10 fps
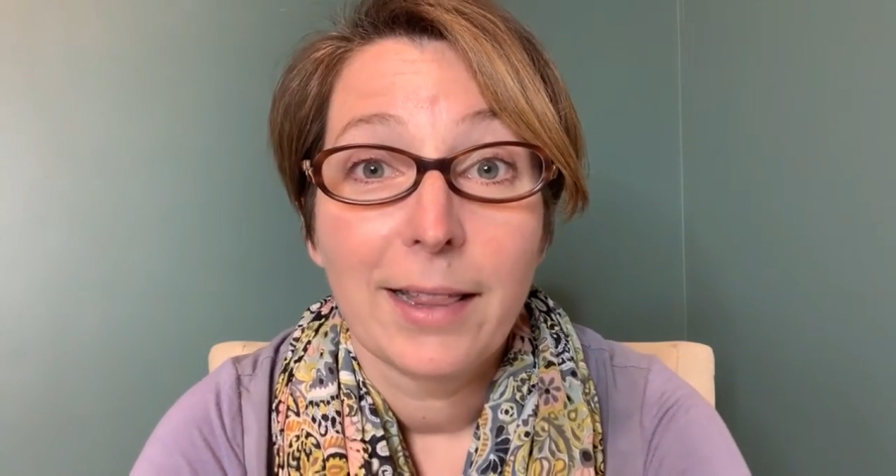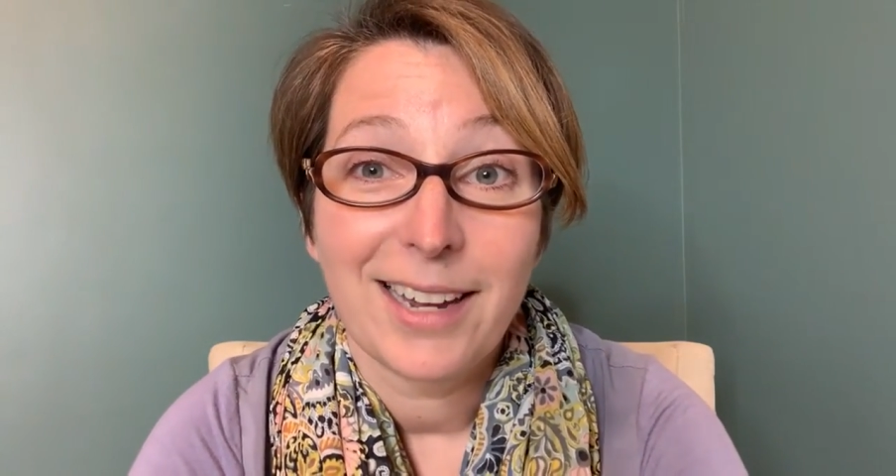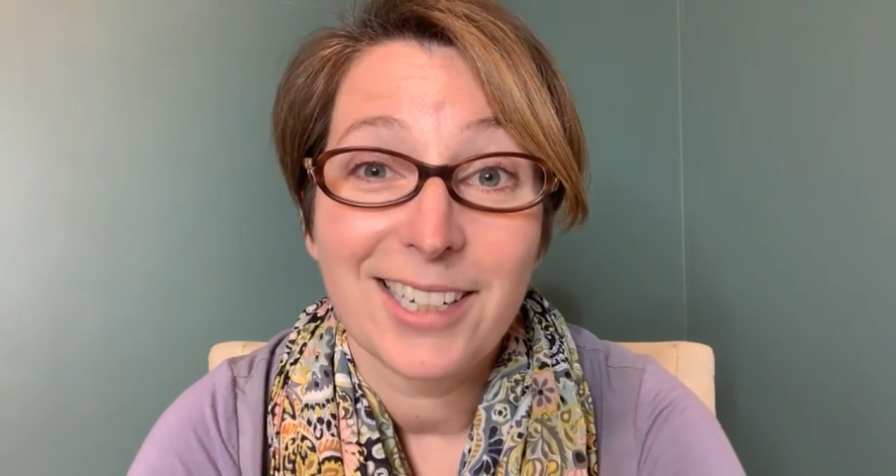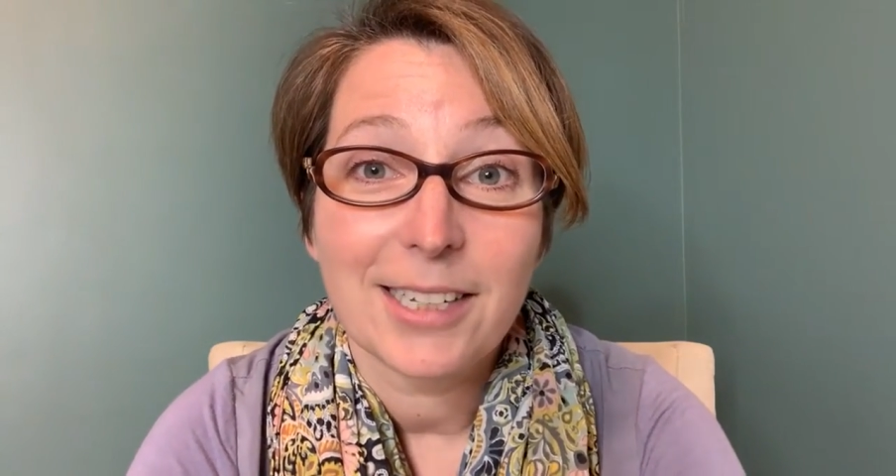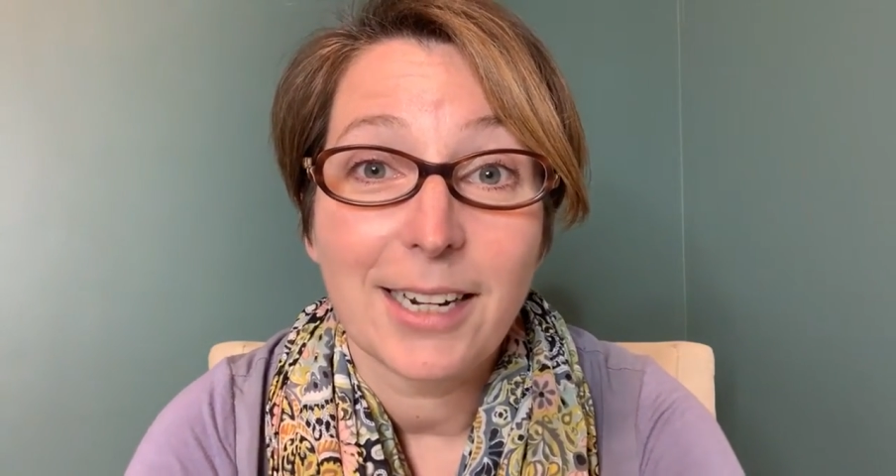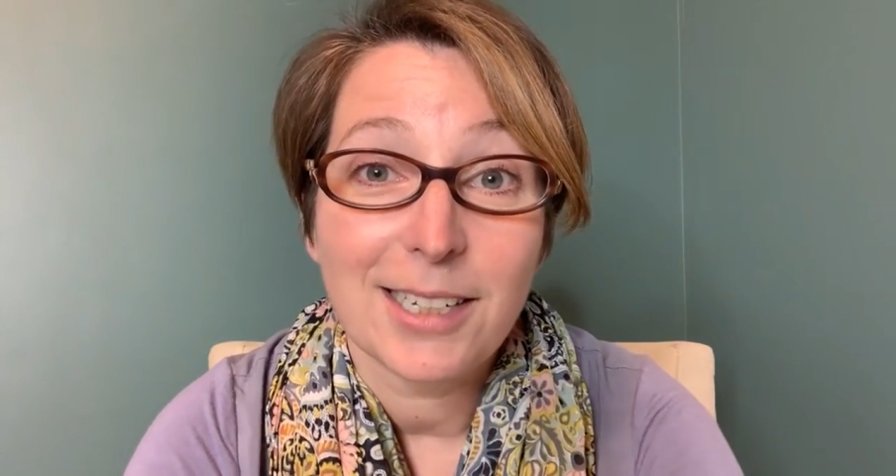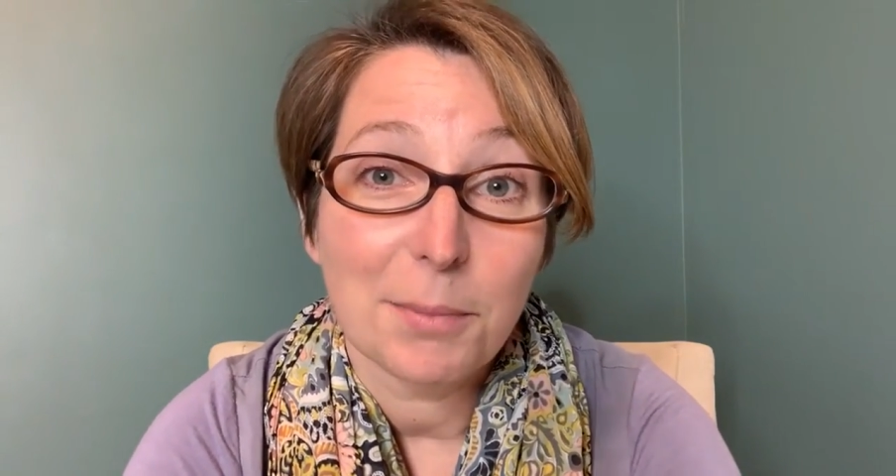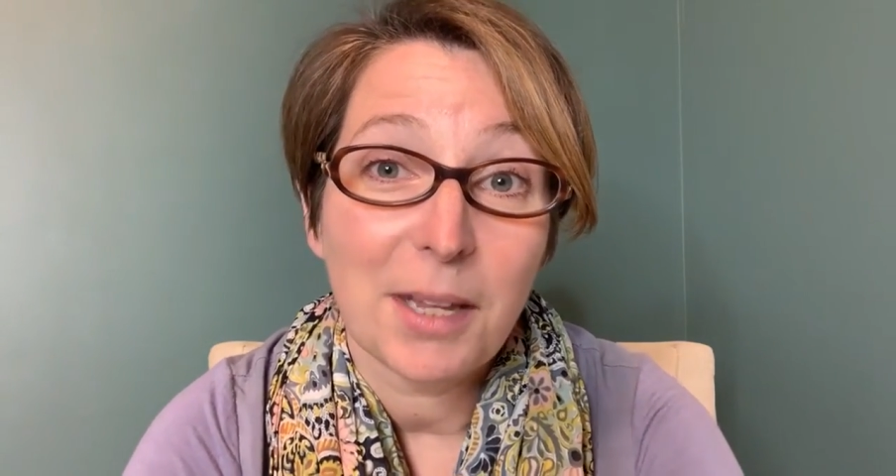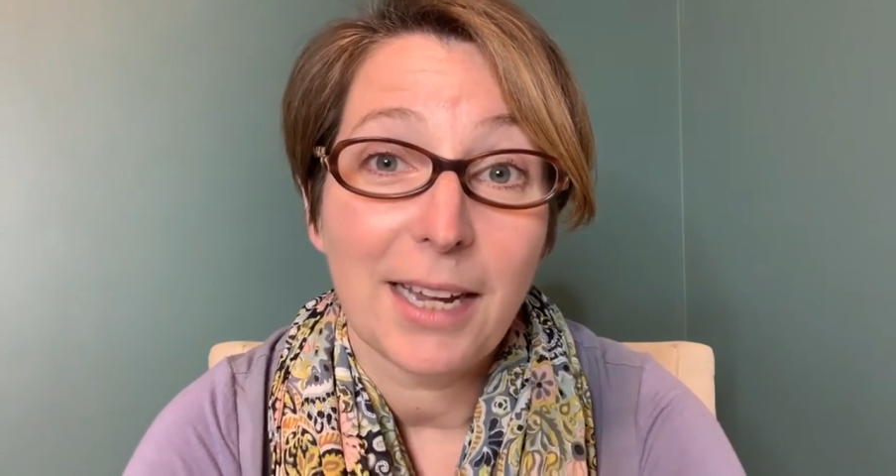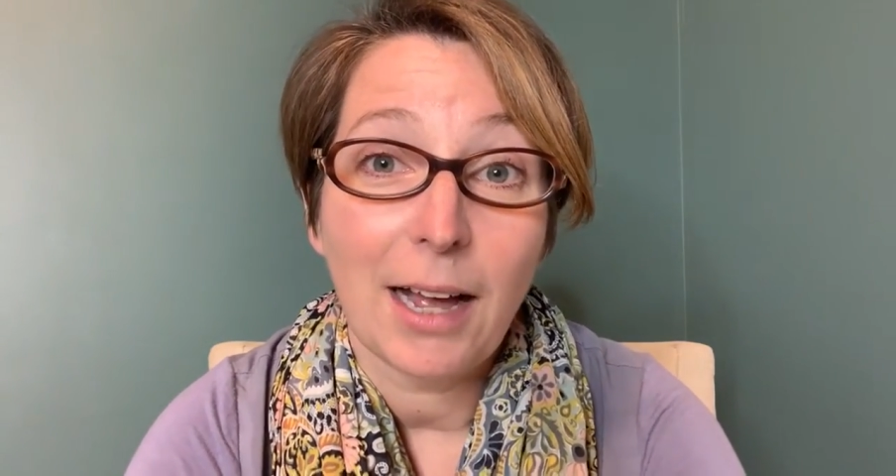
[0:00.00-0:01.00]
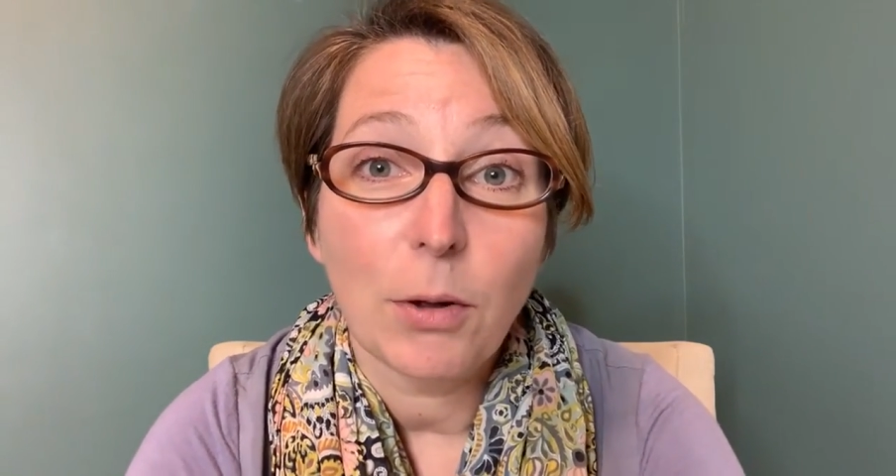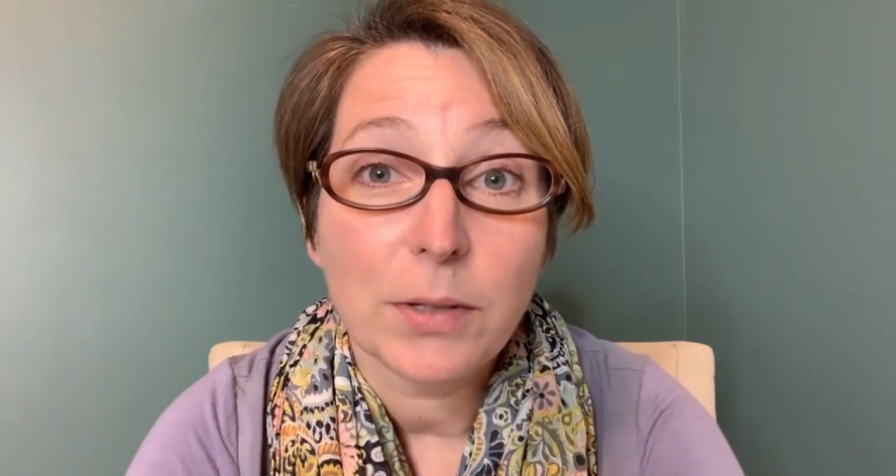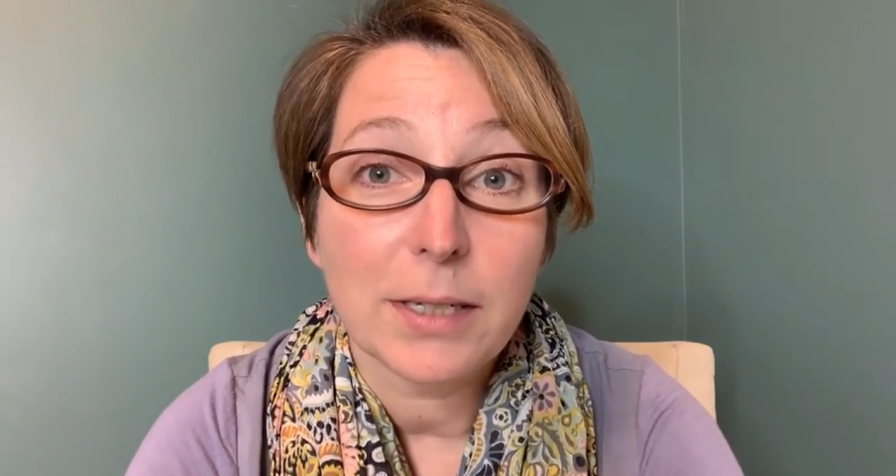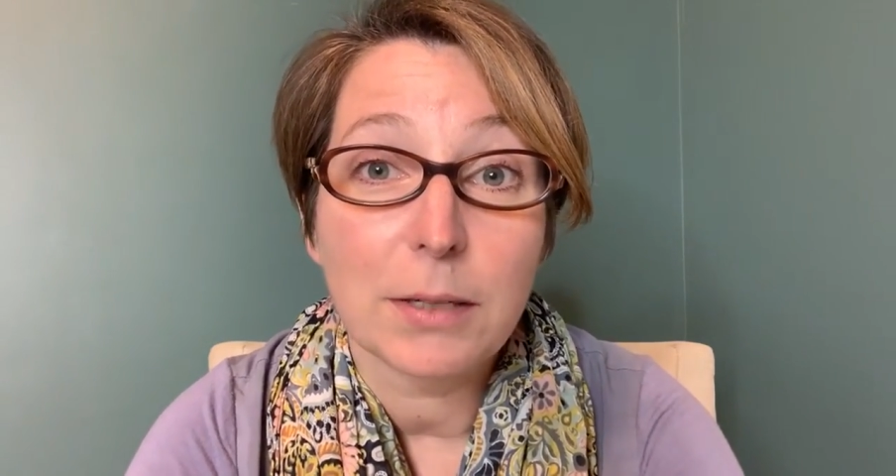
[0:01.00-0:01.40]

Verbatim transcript: they decide something else